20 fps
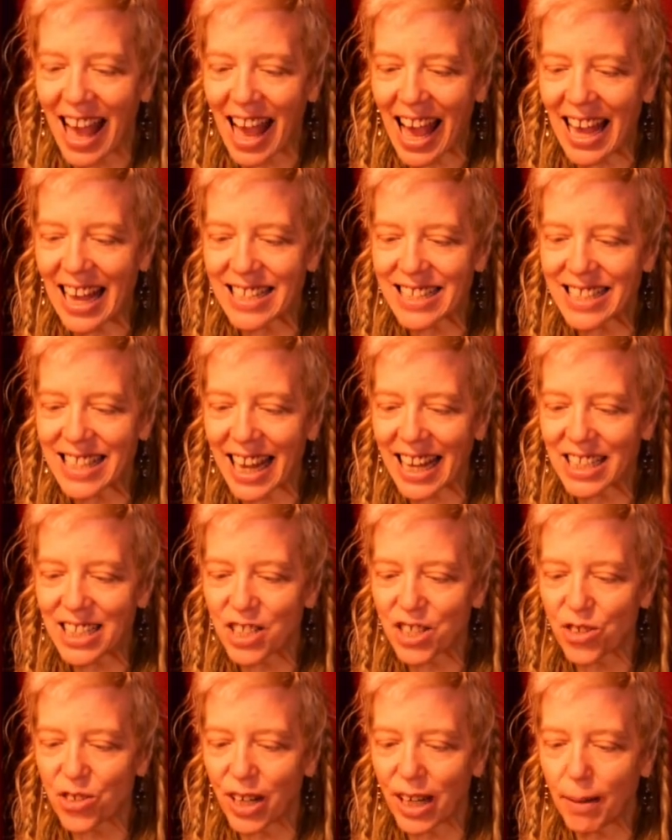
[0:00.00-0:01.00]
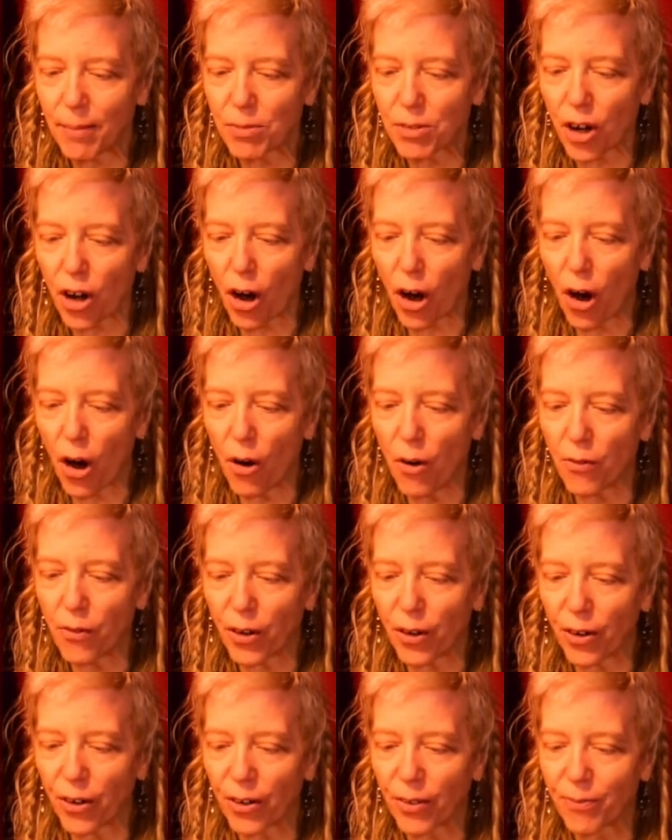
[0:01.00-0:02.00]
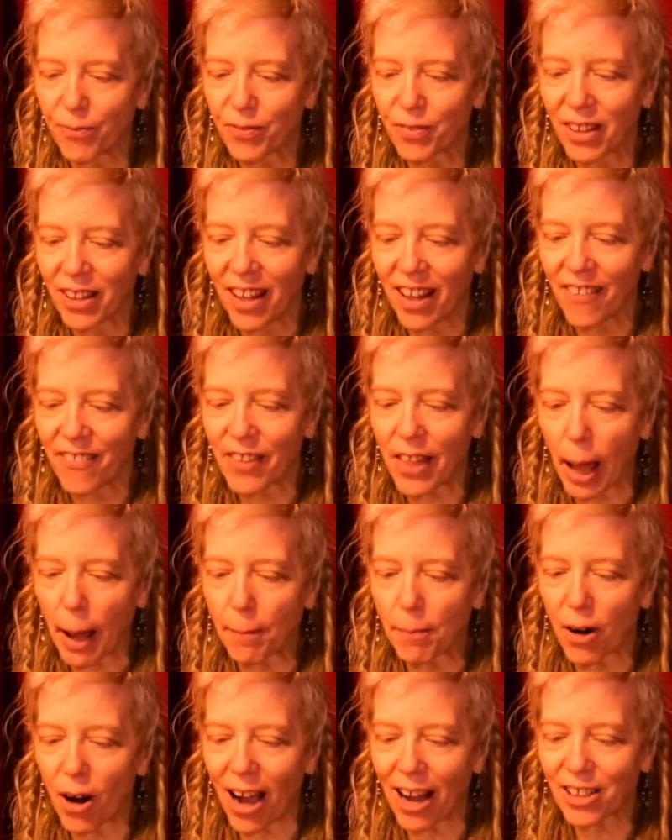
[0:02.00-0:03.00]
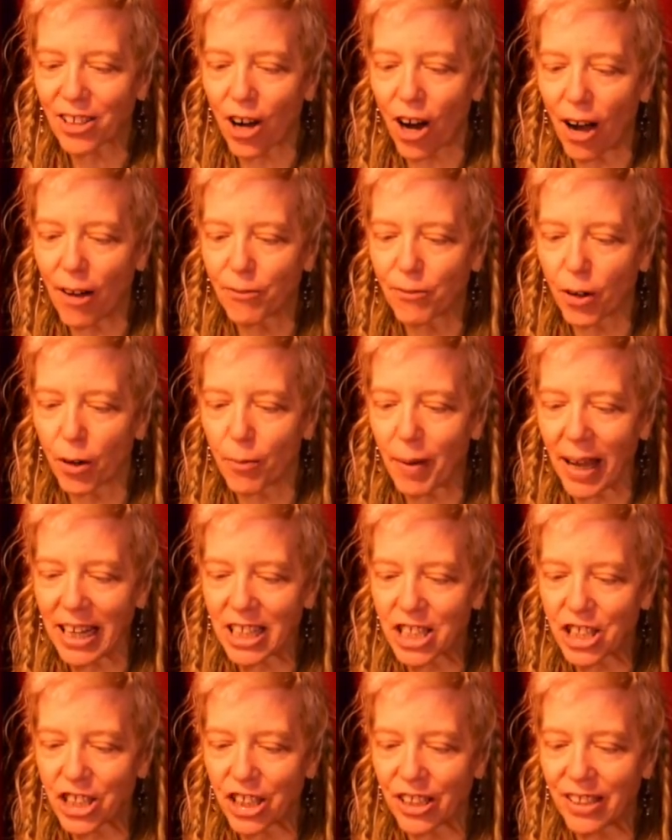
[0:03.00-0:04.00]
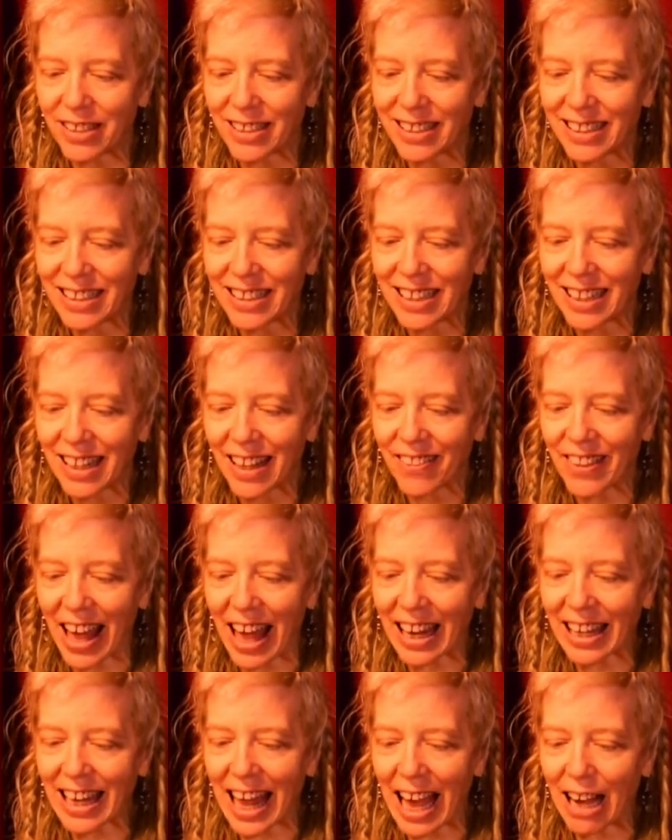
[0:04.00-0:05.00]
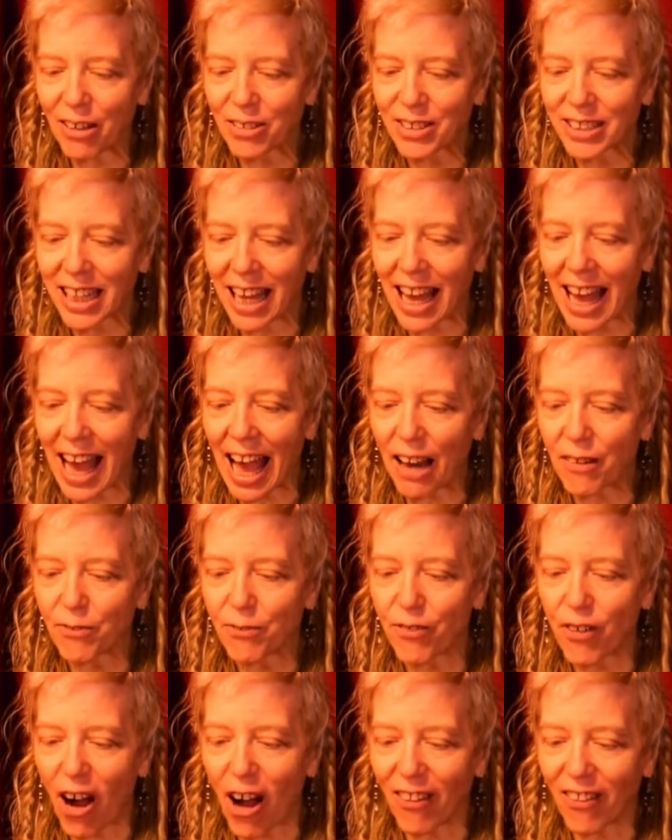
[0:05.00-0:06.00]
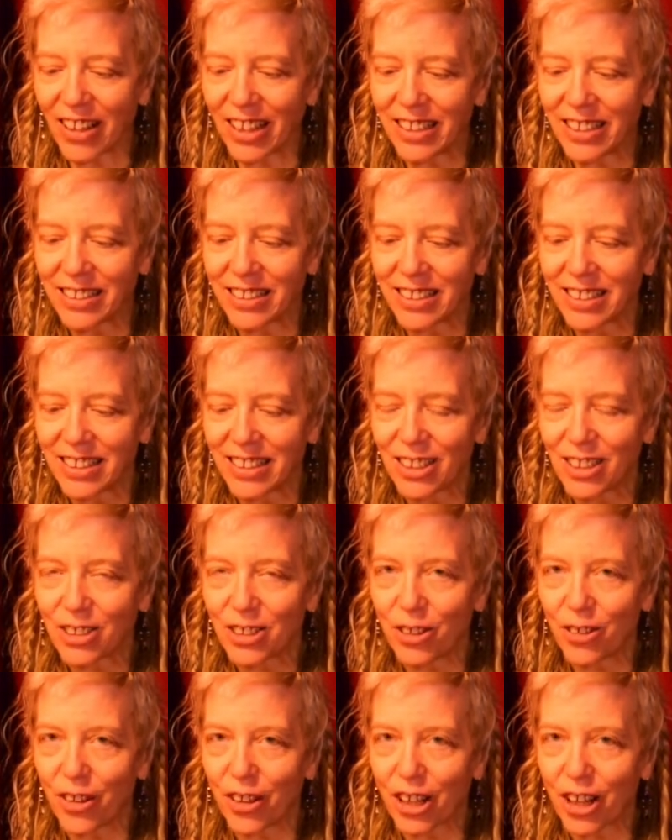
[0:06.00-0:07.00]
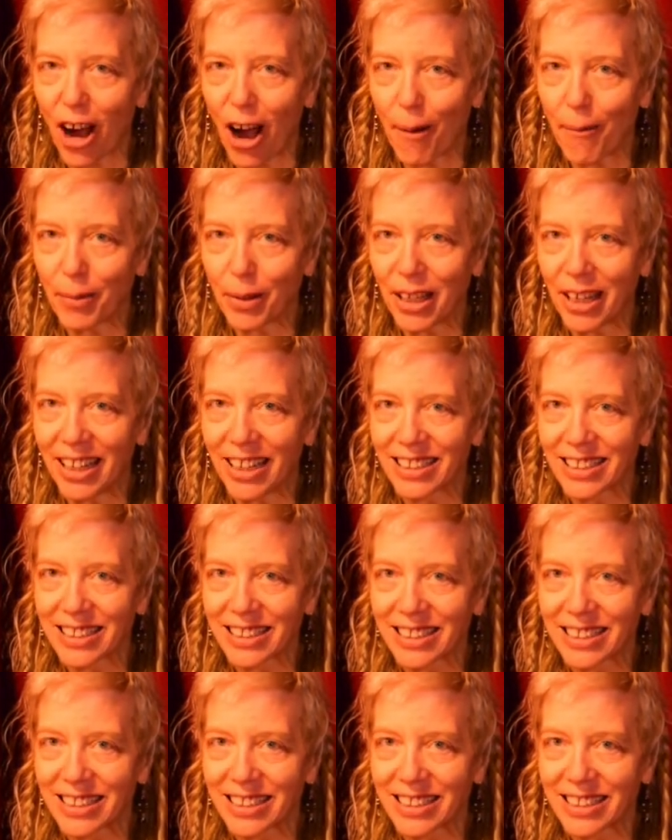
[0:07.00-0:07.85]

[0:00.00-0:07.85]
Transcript: As they streamed over, they brought confirmation that Lhasa had fallen to the communists.